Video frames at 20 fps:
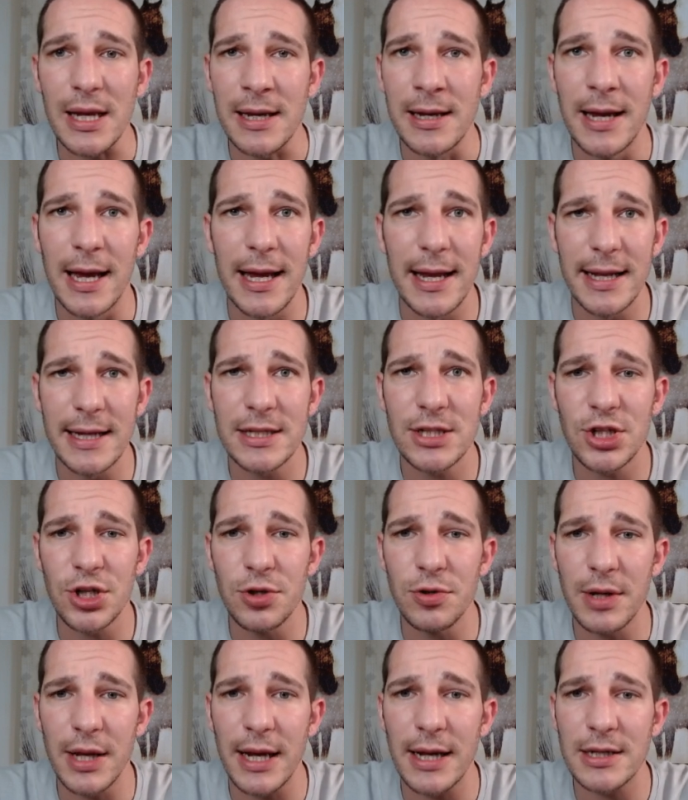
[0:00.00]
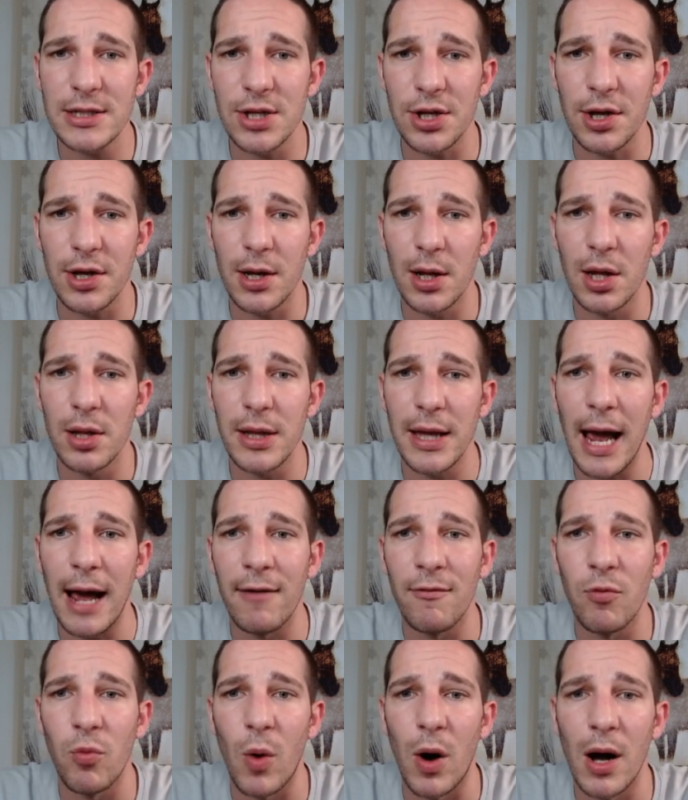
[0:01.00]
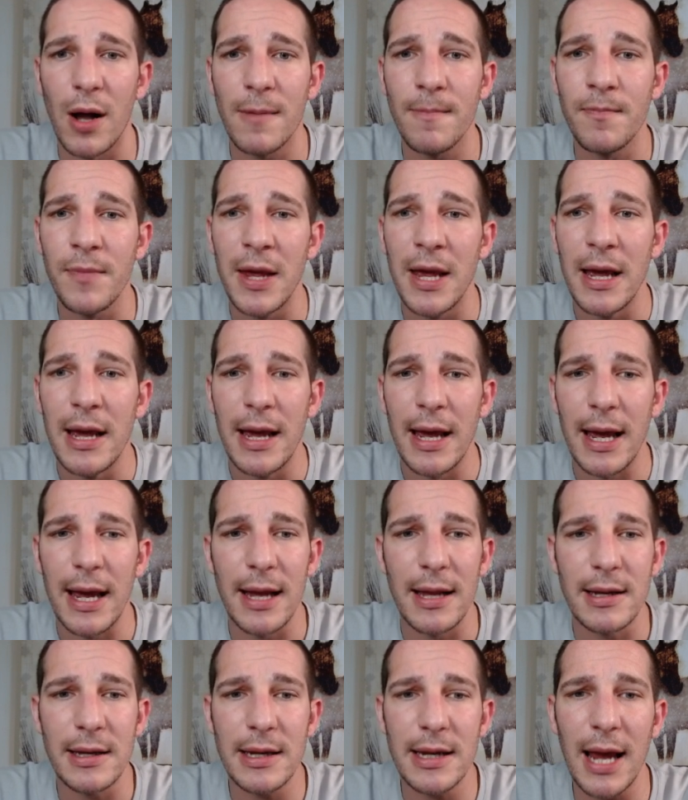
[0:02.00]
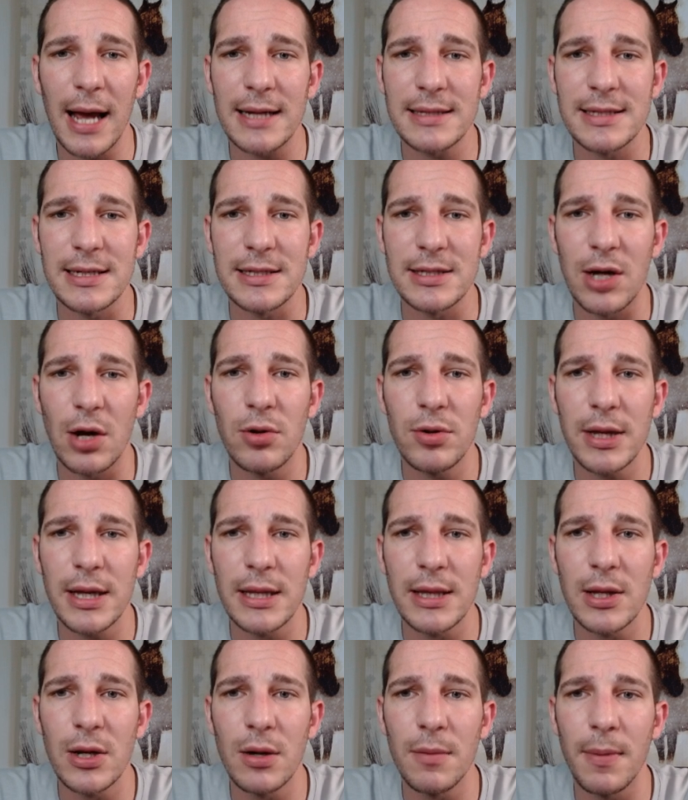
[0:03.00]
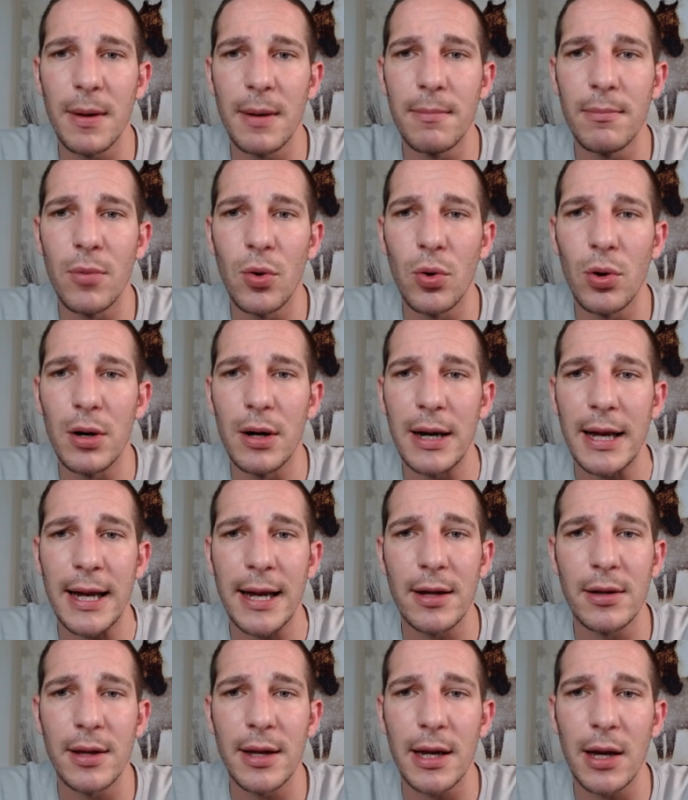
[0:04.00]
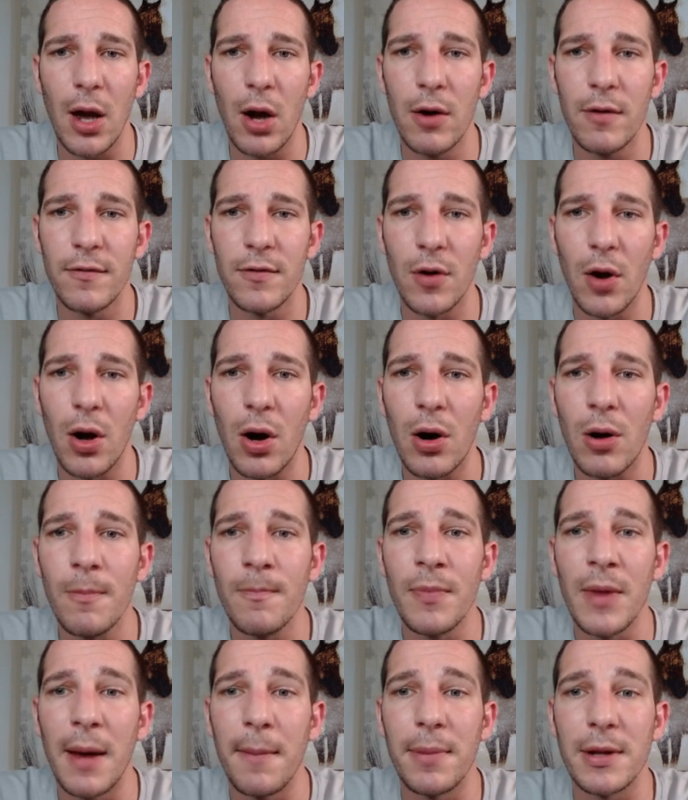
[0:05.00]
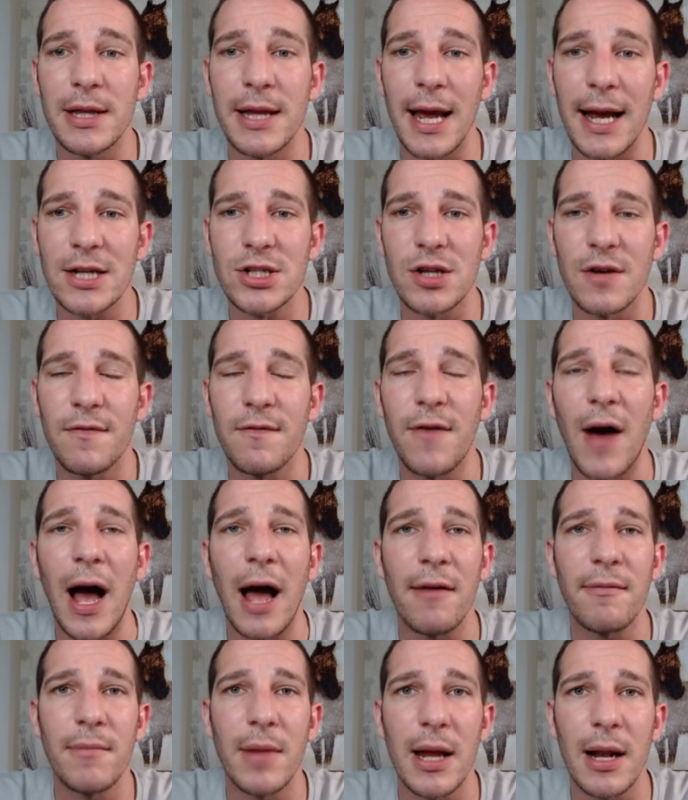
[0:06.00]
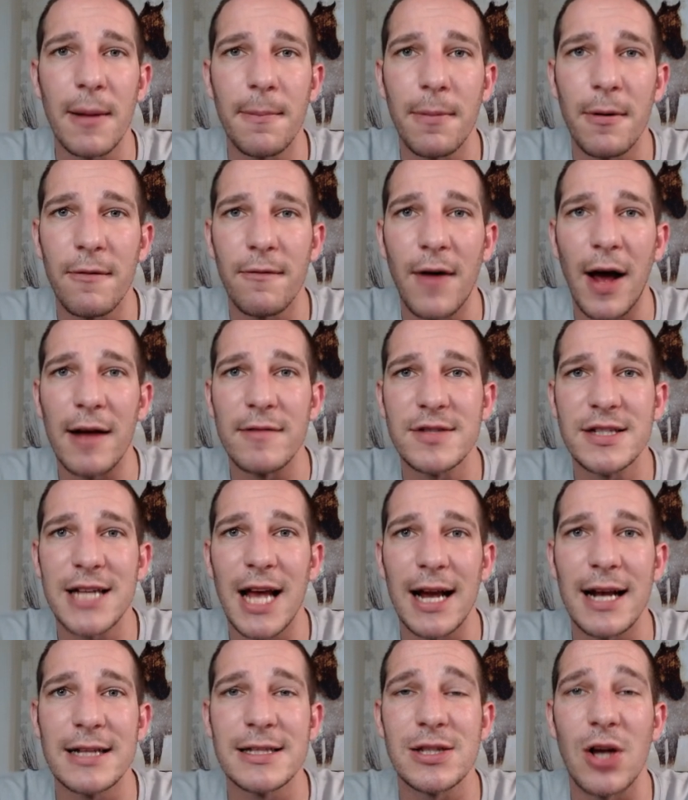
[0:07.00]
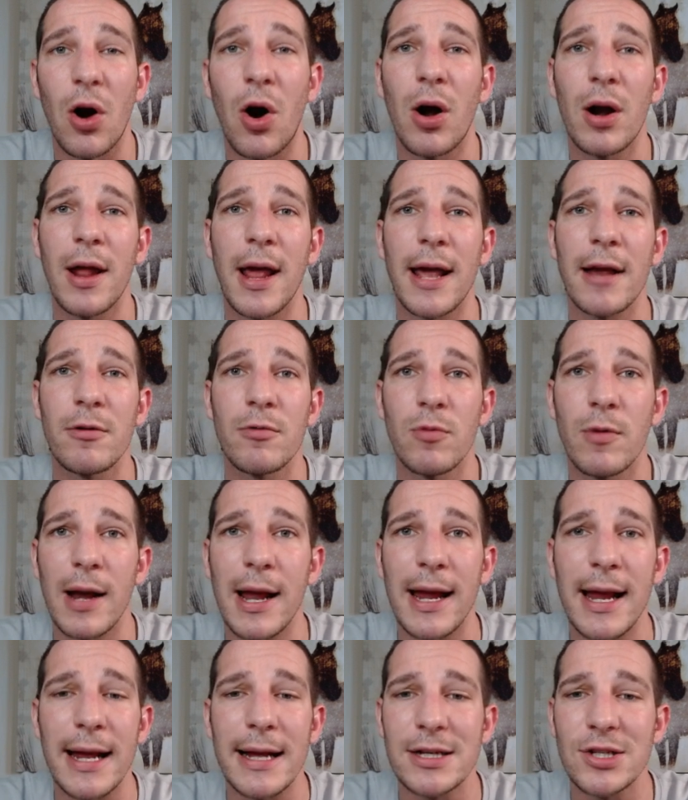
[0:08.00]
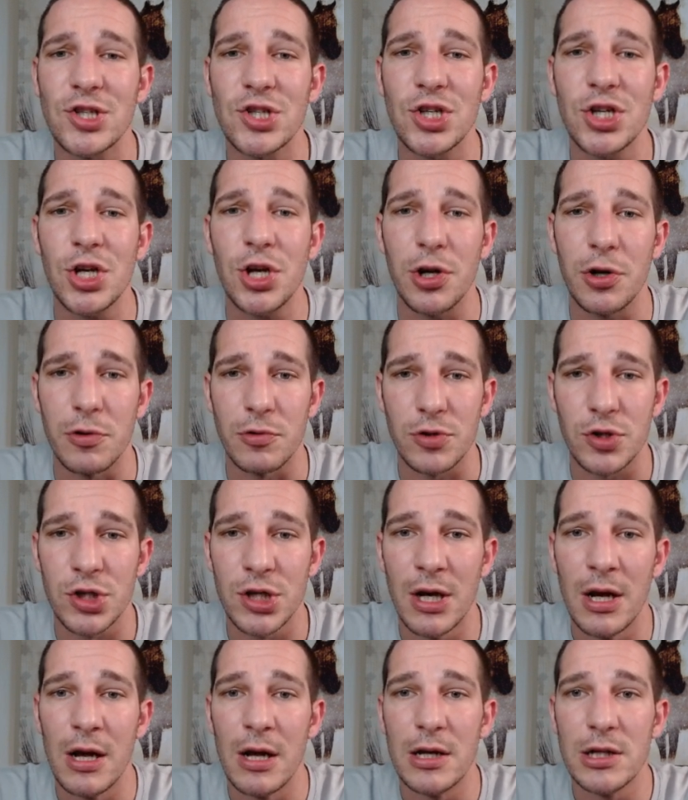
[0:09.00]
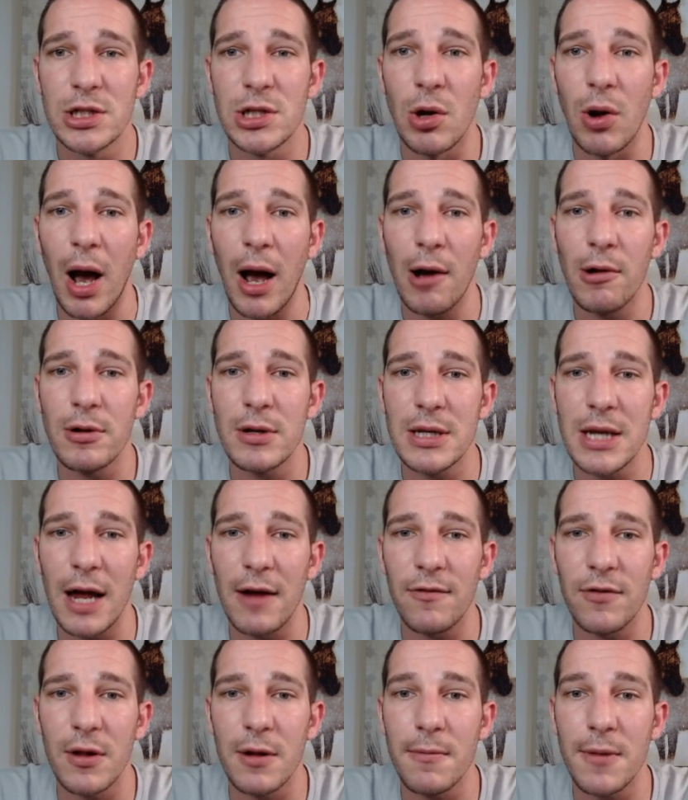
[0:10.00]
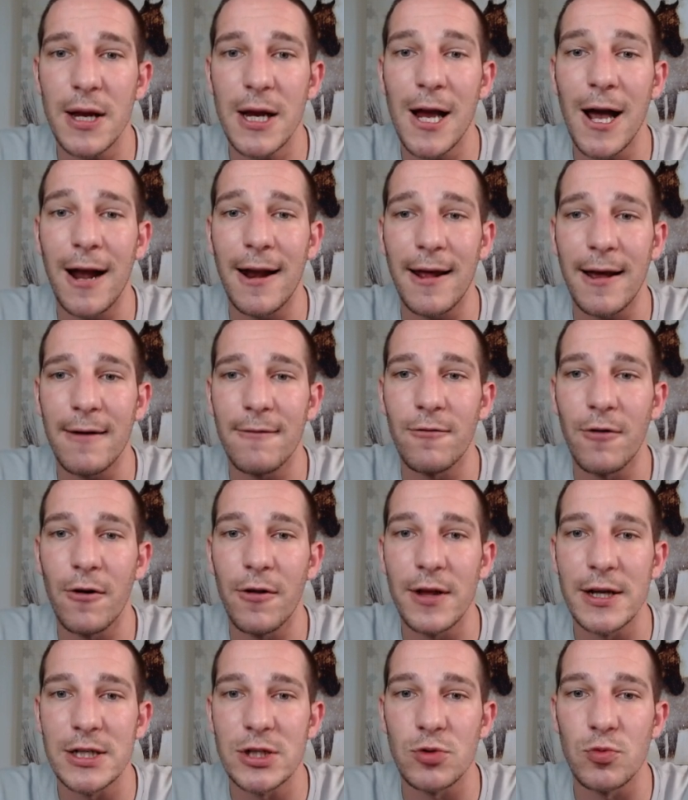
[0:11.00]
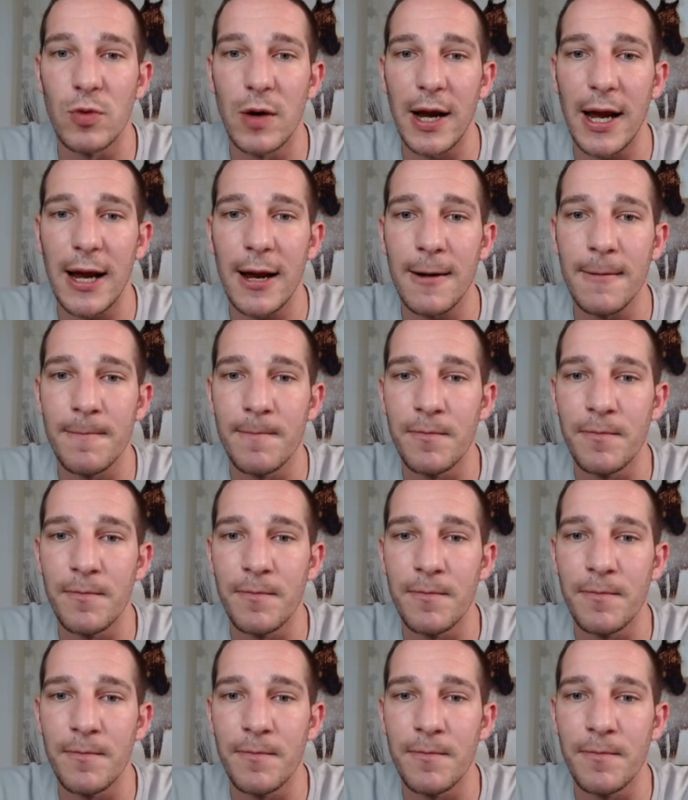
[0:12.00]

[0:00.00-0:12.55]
It is unique, so you can only have one. And yes, it's only a little bit more healing overall, but the extra 5 mana per 5 seconds on a ring is huge. So I would definitely be gunning for this ring.